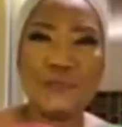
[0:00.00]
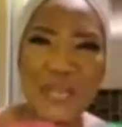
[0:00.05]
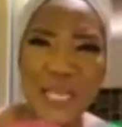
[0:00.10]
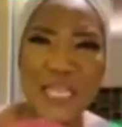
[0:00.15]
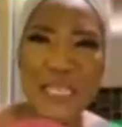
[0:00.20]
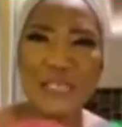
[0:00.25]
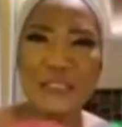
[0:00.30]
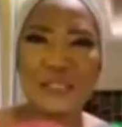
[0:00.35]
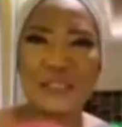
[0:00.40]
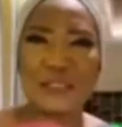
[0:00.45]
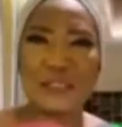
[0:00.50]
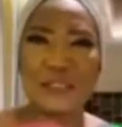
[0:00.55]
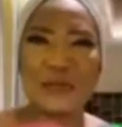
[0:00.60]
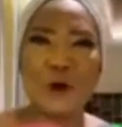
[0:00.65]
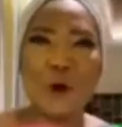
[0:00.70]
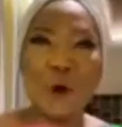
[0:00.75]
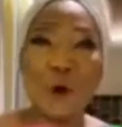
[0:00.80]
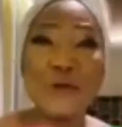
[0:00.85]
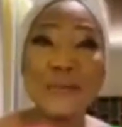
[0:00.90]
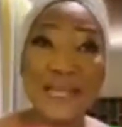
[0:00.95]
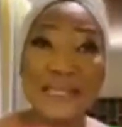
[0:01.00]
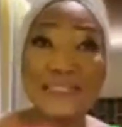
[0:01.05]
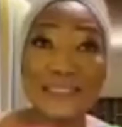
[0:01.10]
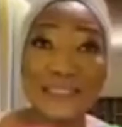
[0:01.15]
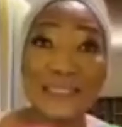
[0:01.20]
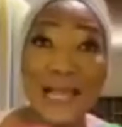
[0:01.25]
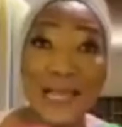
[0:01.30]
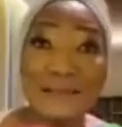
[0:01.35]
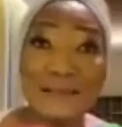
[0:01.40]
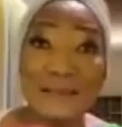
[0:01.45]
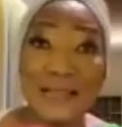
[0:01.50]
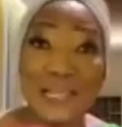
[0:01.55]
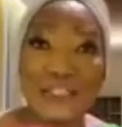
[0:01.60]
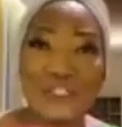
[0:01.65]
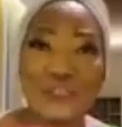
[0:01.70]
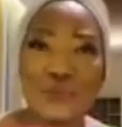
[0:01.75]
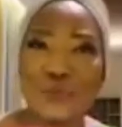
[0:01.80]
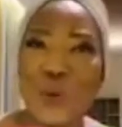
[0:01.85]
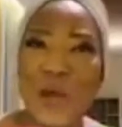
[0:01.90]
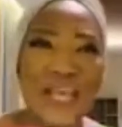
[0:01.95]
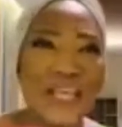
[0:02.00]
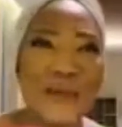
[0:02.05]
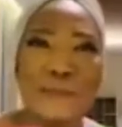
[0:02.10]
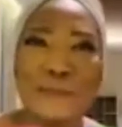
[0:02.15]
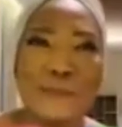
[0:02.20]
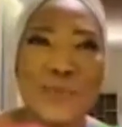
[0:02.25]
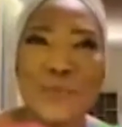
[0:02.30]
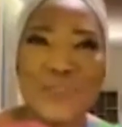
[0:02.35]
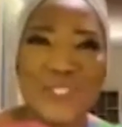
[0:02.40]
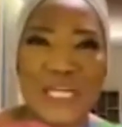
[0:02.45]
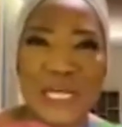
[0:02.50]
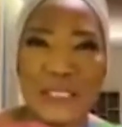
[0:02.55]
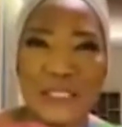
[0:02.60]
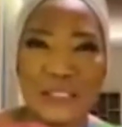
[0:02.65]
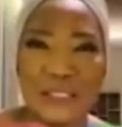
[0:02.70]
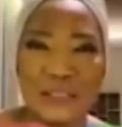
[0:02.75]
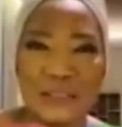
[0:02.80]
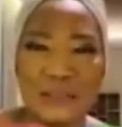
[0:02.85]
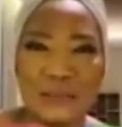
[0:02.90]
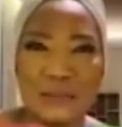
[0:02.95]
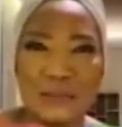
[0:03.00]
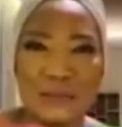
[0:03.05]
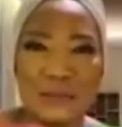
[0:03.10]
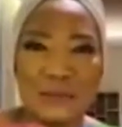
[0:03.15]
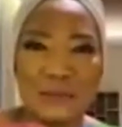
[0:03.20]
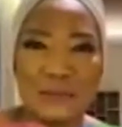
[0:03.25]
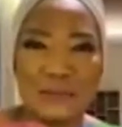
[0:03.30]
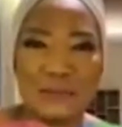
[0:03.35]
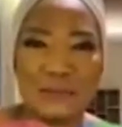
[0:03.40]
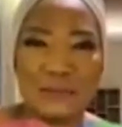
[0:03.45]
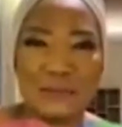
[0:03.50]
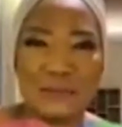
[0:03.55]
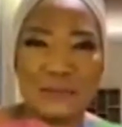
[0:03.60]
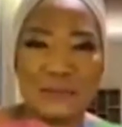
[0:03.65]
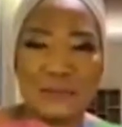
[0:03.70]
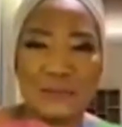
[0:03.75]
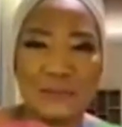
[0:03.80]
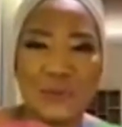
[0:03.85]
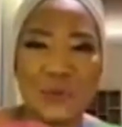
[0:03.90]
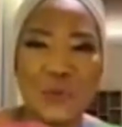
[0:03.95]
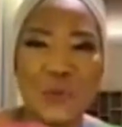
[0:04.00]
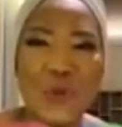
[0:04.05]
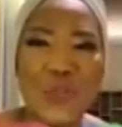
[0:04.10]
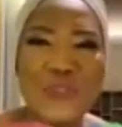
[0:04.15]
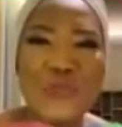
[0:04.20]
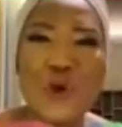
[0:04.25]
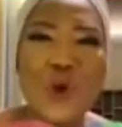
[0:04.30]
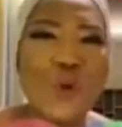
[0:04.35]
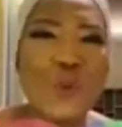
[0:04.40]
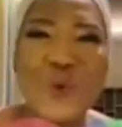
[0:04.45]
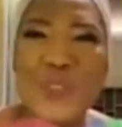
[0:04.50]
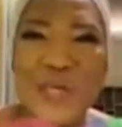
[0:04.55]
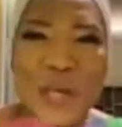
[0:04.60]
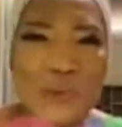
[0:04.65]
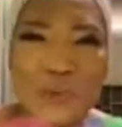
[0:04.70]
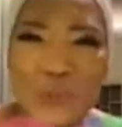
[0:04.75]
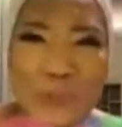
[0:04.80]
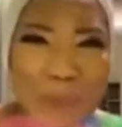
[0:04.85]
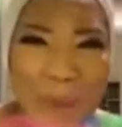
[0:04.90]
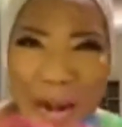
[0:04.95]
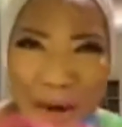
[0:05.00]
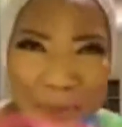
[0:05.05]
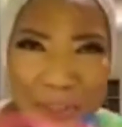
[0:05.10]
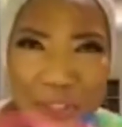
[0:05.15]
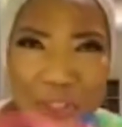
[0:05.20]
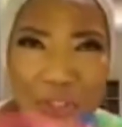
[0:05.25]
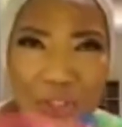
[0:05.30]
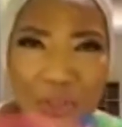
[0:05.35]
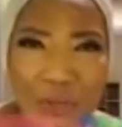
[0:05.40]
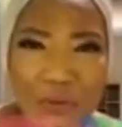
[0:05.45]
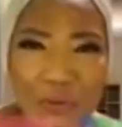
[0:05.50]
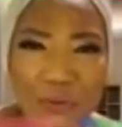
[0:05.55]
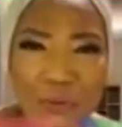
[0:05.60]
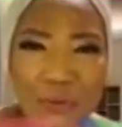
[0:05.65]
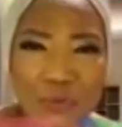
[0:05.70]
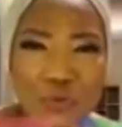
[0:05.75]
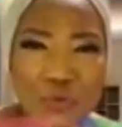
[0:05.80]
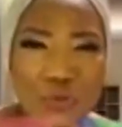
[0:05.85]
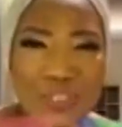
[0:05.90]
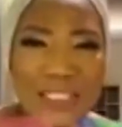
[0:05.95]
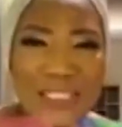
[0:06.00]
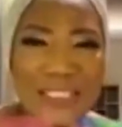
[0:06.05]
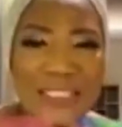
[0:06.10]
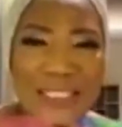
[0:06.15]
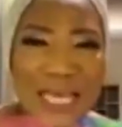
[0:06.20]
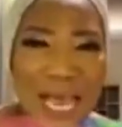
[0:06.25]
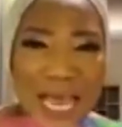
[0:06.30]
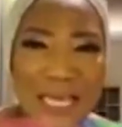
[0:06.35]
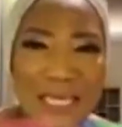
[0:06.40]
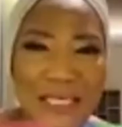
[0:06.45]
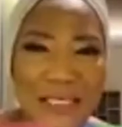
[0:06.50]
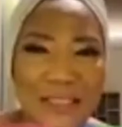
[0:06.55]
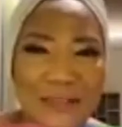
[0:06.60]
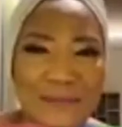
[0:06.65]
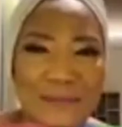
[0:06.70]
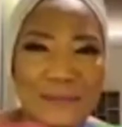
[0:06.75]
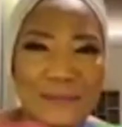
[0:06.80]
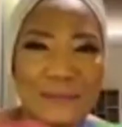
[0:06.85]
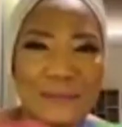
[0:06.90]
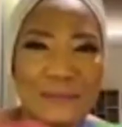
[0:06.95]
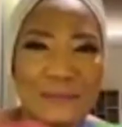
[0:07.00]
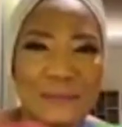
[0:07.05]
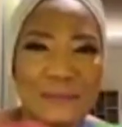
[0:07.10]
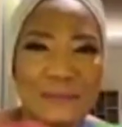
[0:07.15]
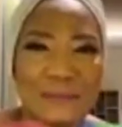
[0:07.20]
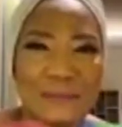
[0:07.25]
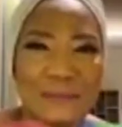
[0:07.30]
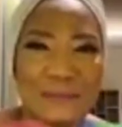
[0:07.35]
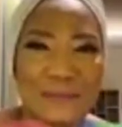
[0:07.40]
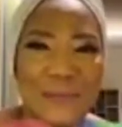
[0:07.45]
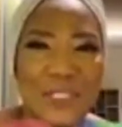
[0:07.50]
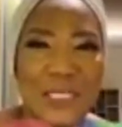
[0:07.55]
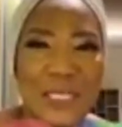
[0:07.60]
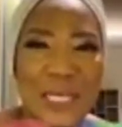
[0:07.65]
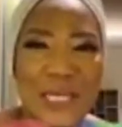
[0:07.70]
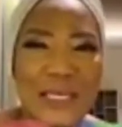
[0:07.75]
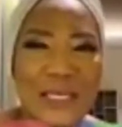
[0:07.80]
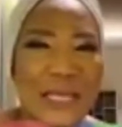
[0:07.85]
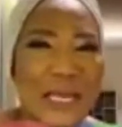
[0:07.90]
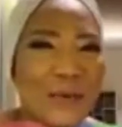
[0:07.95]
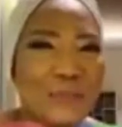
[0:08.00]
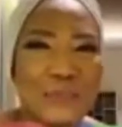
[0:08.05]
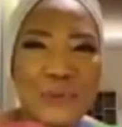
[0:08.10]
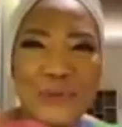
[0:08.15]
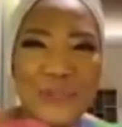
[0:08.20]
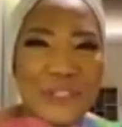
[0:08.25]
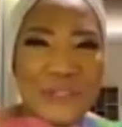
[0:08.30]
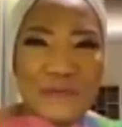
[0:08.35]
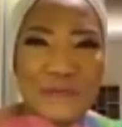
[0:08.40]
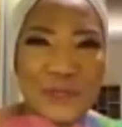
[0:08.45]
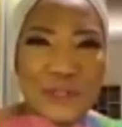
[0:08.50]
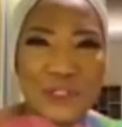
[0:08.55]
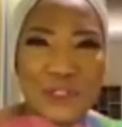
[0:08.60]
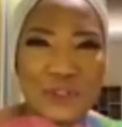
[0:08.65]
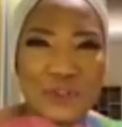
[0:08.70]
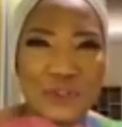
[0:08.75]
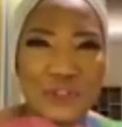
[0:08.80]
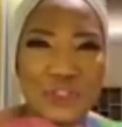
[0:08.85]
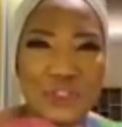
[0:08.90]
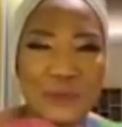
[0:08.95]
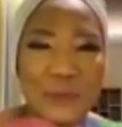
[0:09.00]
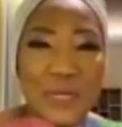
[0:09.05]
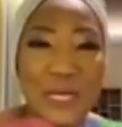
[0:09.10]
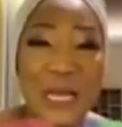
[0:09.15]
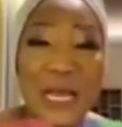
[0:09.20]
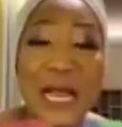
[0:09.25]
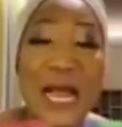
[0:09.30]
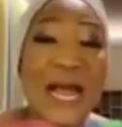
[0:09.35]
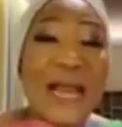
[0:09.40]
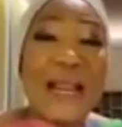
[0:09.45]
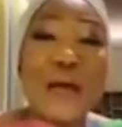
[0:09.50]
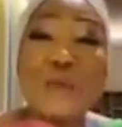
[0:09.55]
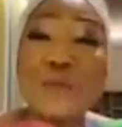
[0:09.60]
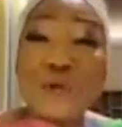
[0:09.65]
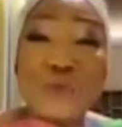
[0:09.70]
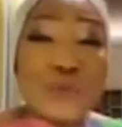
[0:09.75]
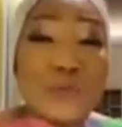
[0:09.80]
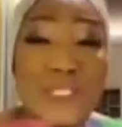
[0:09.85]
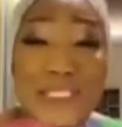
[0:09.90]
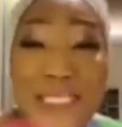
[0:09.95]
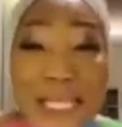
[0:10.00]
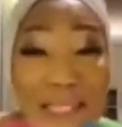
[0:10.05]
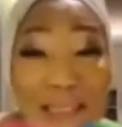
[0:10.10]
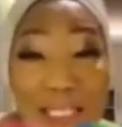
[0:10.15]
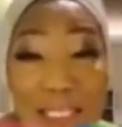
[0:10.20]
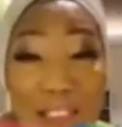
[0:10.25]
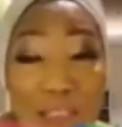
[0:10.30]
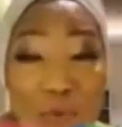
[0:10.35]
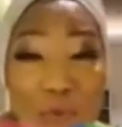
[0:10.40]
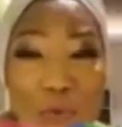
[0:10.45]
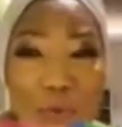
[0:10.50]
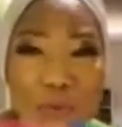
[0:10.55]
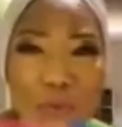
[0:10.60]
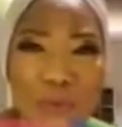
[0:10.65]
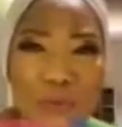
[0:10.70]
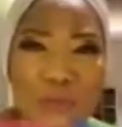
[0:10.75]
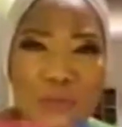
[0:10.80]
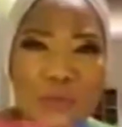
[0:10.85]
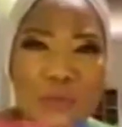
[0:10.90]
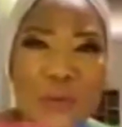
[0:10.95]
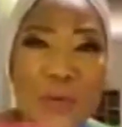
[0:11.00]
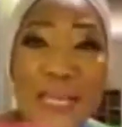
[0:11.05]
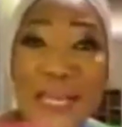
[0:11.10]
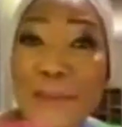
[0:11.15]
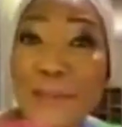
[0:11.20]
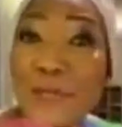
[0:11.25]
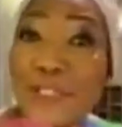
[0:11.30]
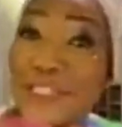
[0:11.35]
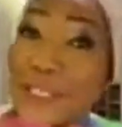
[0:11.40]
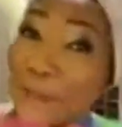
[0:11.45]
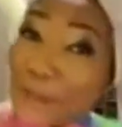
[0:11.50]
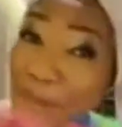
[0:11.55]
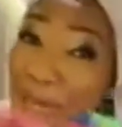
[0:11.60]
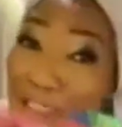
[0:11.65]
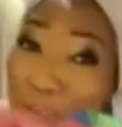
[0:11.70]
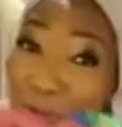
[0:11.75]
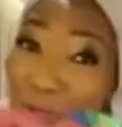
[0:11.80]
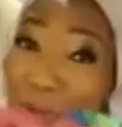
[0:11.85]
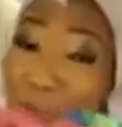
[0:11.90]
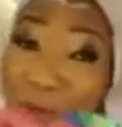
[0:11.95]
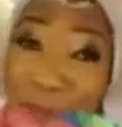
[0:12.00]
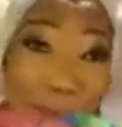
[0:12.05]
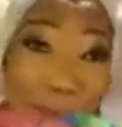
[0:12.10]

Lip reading: Please understand that you are important. With or without marriage, don't die in any abusive relationship. And I want to say this to, well, I'm not a pastor,